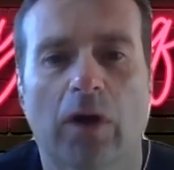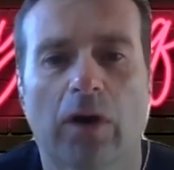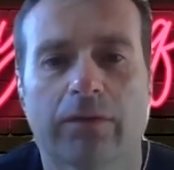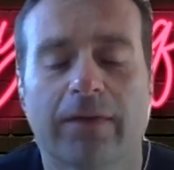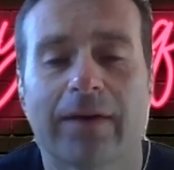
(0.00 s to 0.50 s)

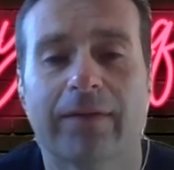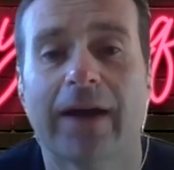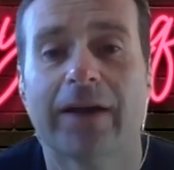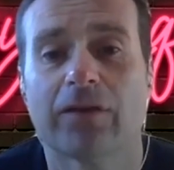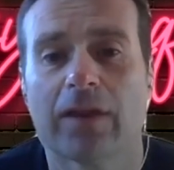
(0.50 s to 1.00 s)
of
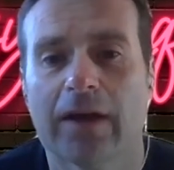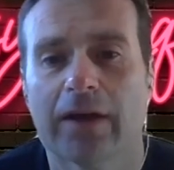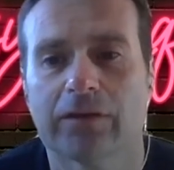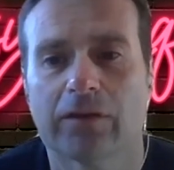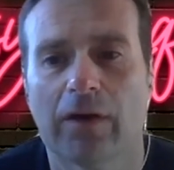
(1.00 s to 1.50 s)

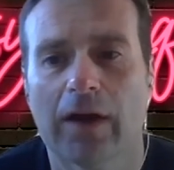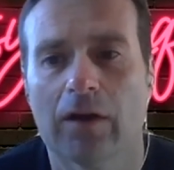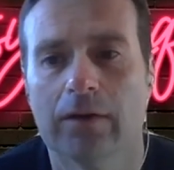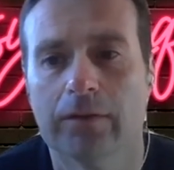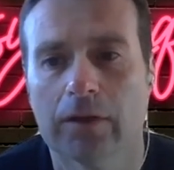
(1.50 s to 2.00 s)
500,000 Rand
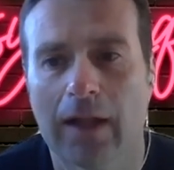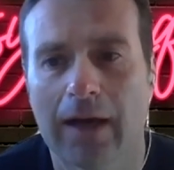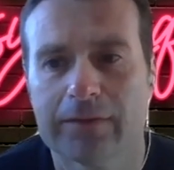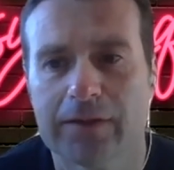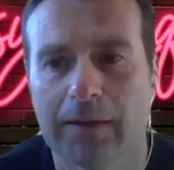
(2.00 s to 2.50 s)
over your
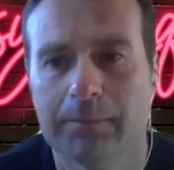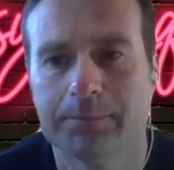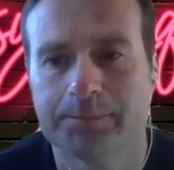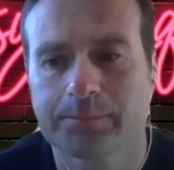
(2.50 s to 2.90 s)
lifetime.